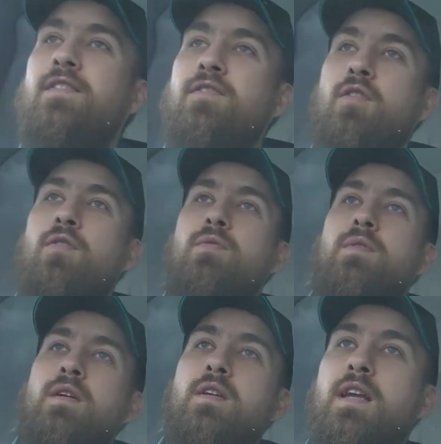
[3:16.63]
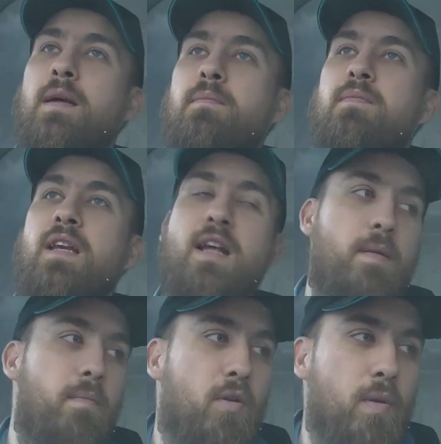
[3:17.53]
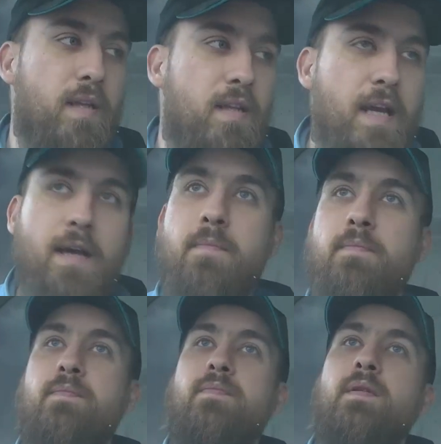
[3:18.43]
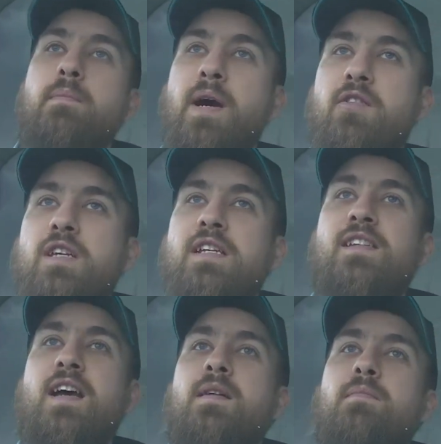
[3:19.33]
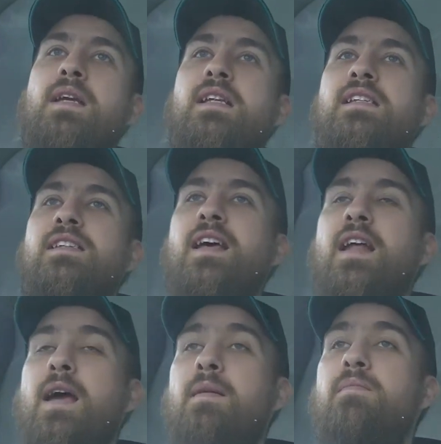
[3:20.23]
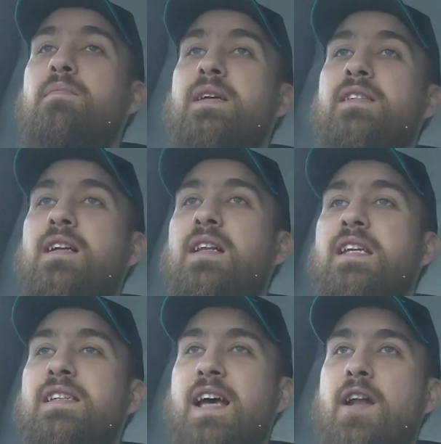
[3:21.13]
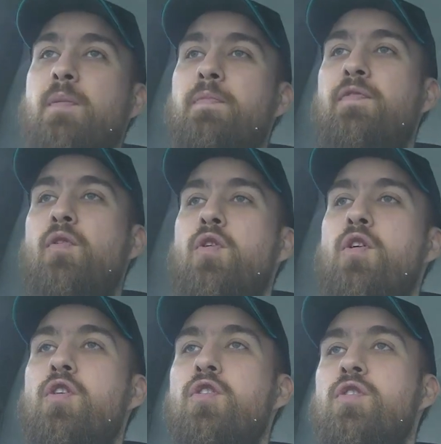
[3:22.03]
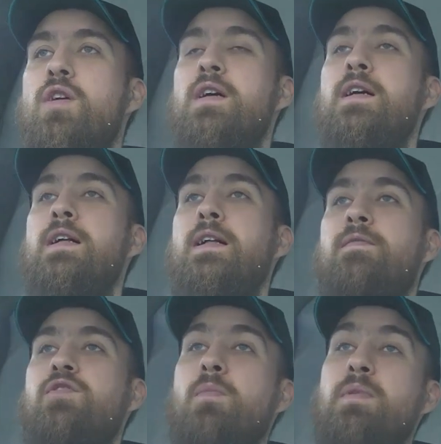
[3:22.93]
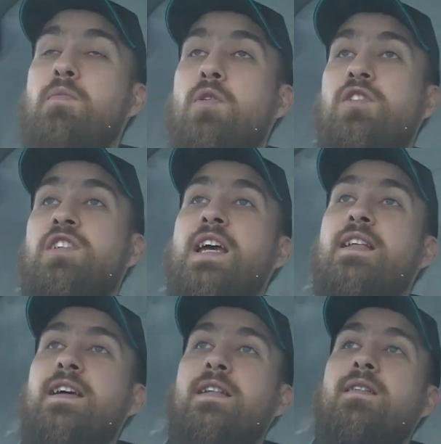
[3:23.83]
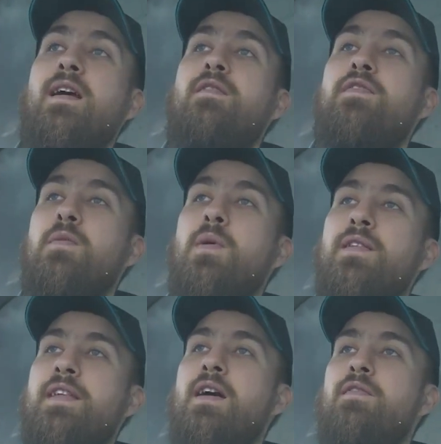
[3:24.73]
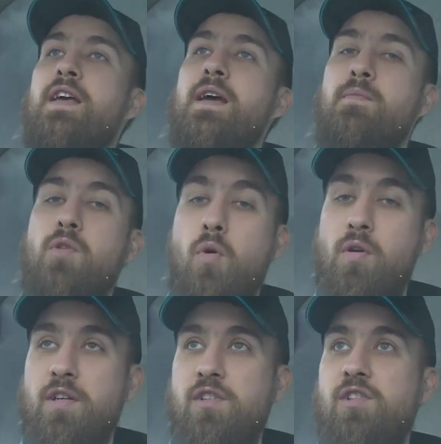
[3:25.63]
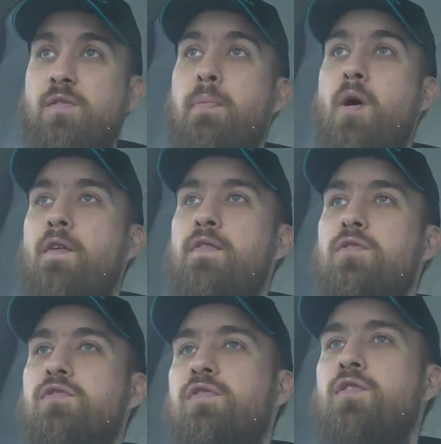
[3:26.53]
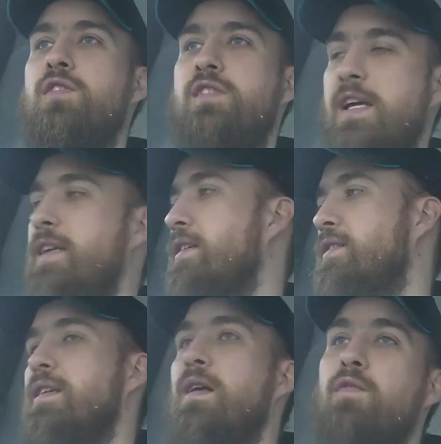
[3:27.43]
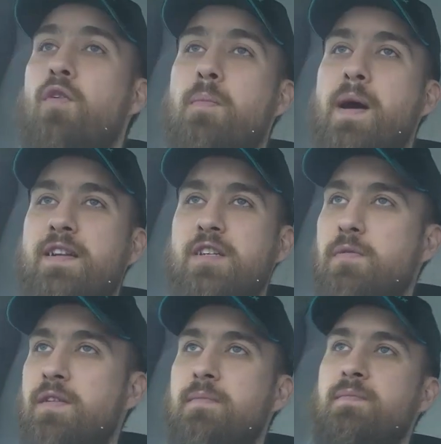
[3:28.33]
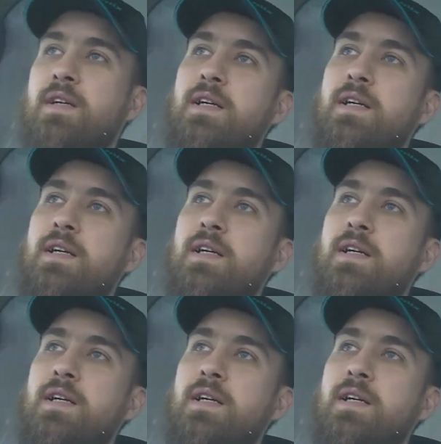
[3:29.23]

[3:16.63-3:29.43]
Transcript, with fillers: So get in between them batteries. That means that I'm basically set up for. Somebody was saying that if you want to have them cordless power floats for on site, that you need 4 batteries with them.